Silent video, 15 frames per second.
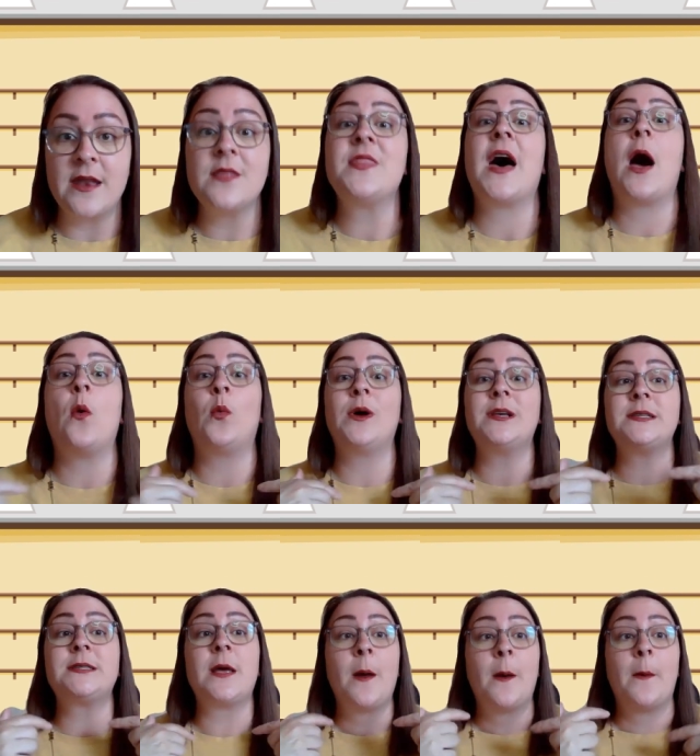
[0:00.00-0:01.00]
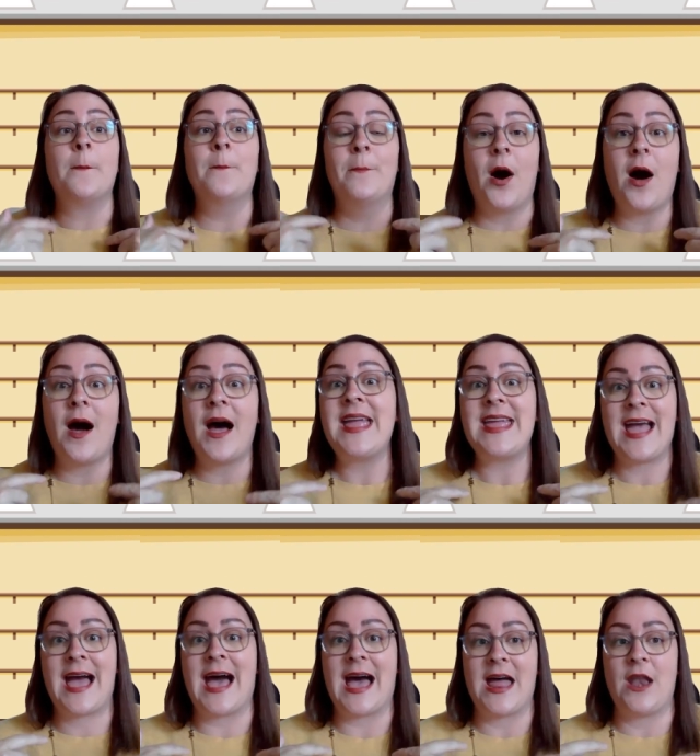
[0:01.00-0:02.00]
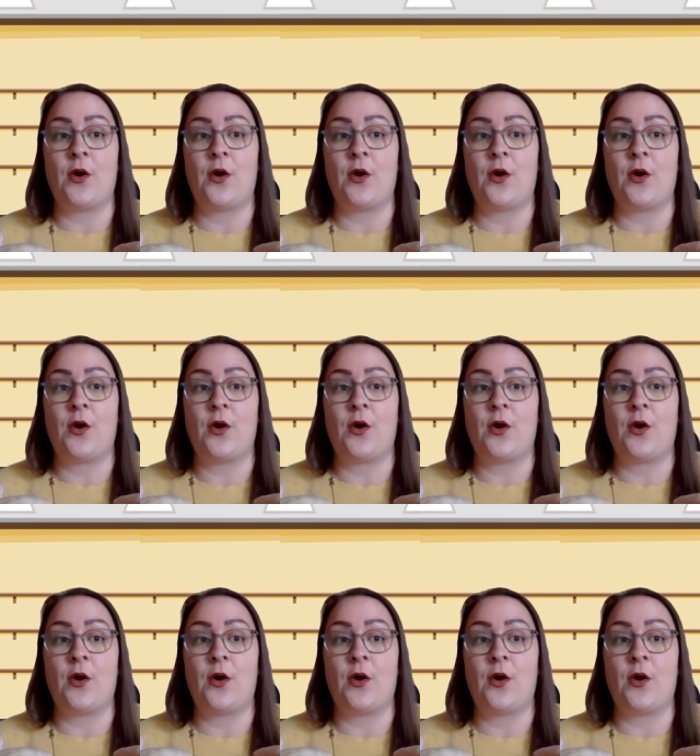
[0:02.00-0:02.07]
That was my hat